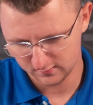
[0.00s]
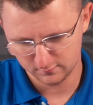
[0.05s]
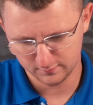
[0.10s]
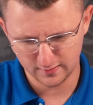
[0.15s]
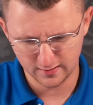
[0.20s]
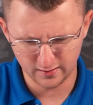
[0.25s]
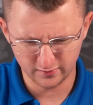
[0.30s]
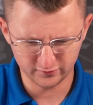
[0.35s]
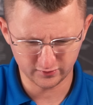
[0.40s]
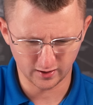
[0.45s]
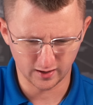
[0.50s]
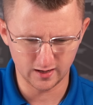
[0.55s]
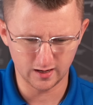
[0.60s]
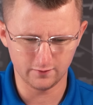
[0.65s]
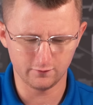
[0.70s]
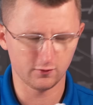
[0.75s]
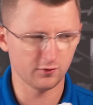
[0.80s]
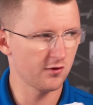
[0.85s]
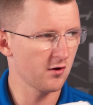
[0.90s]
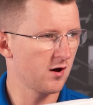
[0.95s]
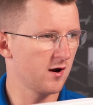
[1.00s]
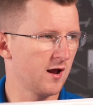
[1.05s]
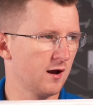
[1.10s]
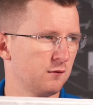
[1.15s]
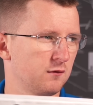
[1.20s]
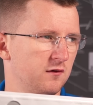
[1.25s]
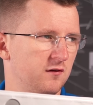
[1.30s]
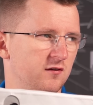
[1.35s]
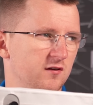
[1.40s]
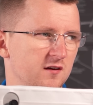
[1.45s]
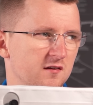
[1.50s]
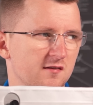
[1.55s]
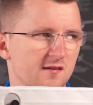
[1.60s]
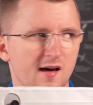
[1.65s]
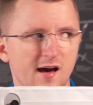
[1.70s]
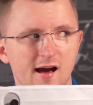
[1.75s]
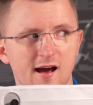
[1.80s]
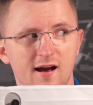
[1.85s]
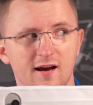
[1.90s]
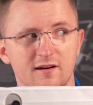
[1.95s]
To be honest, I never thought I would see
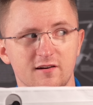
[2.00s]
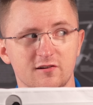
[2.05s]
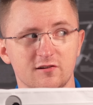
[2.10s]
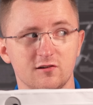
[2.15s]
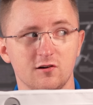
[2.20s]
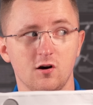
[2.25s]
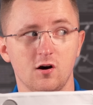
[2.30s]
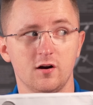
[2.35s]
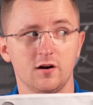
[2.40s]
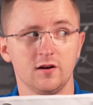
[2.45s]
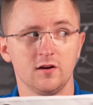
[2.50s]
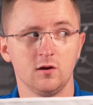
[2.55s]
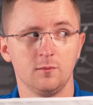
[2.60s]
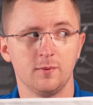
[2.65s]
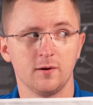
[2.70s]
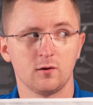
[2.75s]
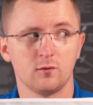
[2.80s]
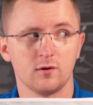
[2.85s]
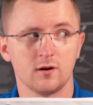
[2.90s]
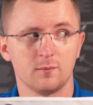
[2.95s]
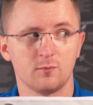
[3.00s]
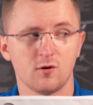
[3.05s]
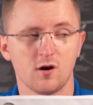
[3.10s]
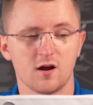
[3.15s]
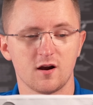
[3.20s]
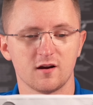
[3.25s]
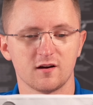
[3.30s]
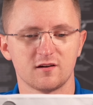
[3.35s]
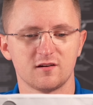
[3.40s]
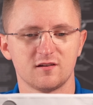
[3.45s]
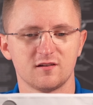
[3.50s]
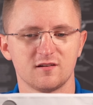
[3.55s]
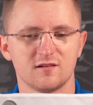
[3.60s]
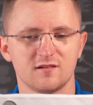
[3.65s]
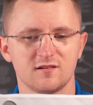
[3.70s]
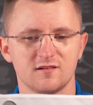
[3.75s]
that on a Ubiquiti product.